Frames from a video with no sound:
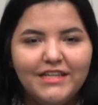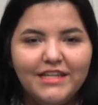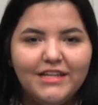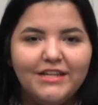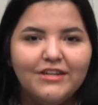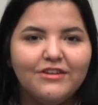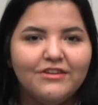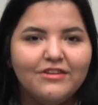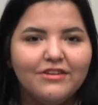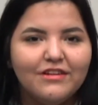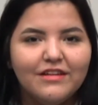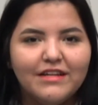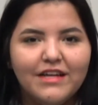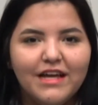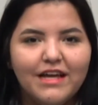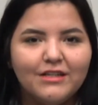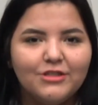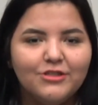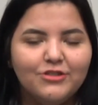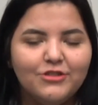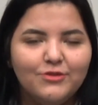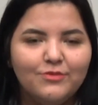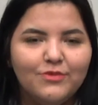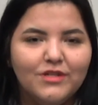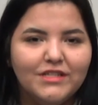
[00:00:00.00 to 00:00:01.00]
here, it
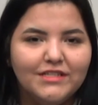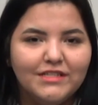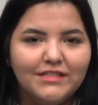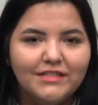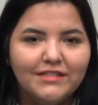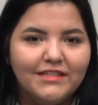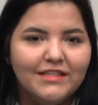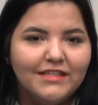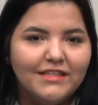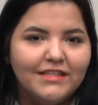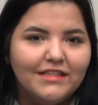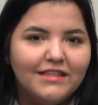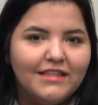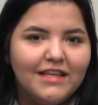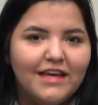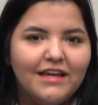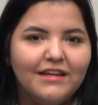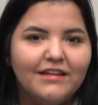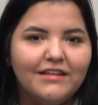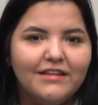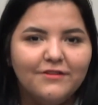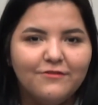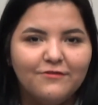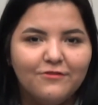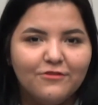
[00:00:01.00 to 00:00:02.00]
actually wasn't
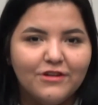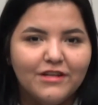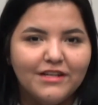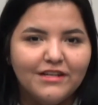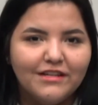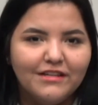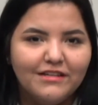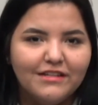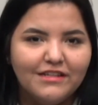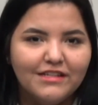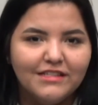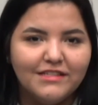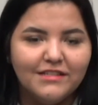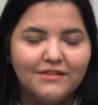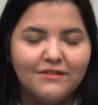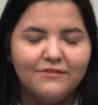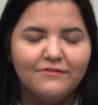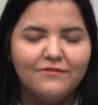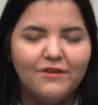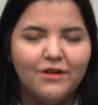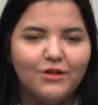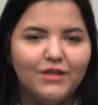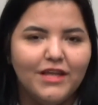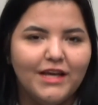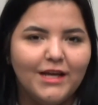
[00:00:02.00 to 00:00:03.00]
that different because I
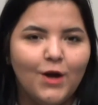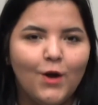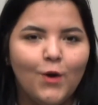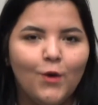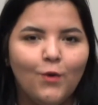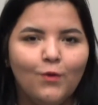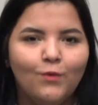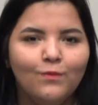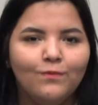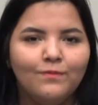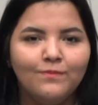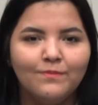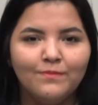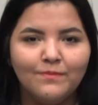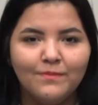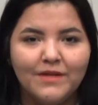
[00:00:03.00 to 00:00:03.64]
felt like home.